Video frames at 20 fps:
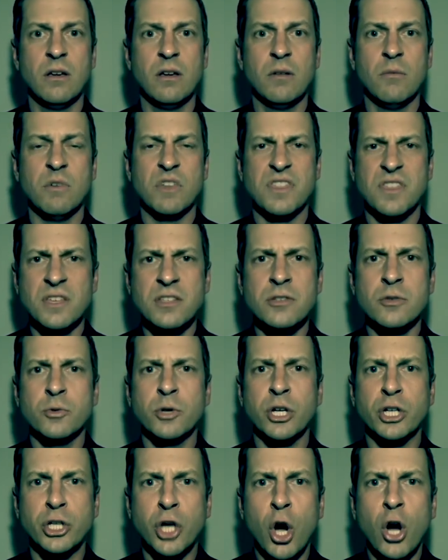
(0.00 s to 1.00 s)
with this
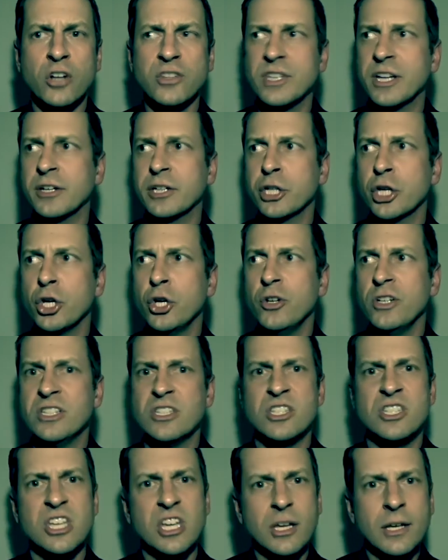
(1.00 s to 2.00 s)
regard their
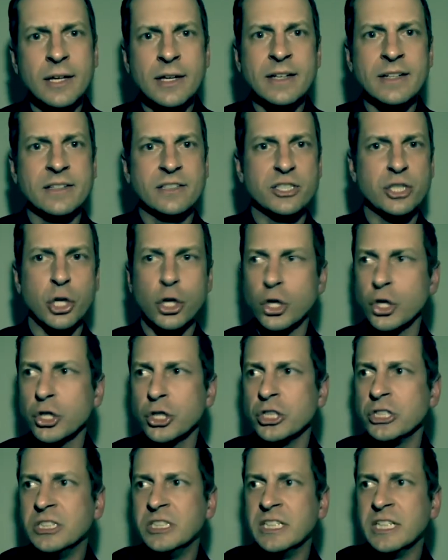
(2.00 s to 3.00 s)
currents
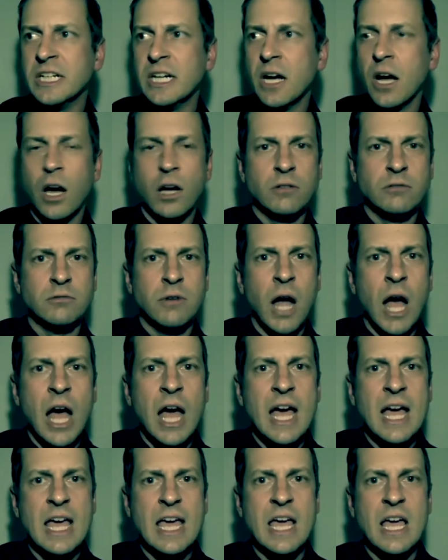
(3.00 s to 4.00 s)
turn
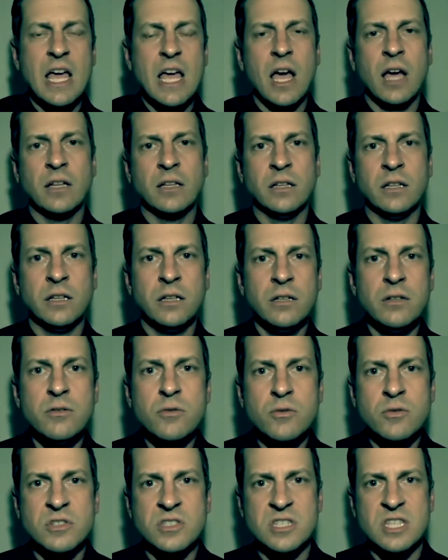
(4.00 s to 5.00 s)
awry and
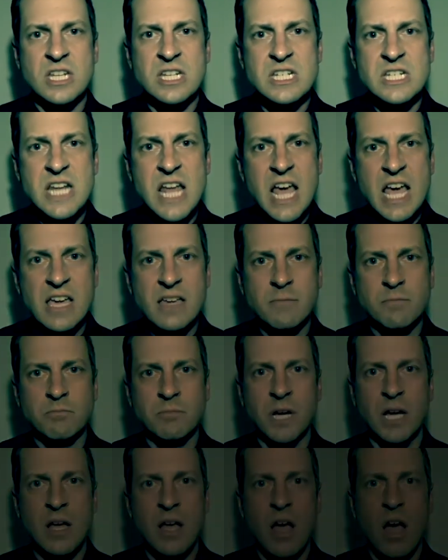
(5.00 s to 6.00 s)
lose the name
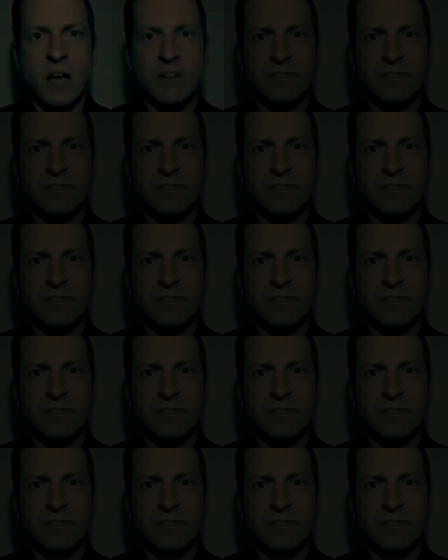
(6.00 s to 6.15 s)
of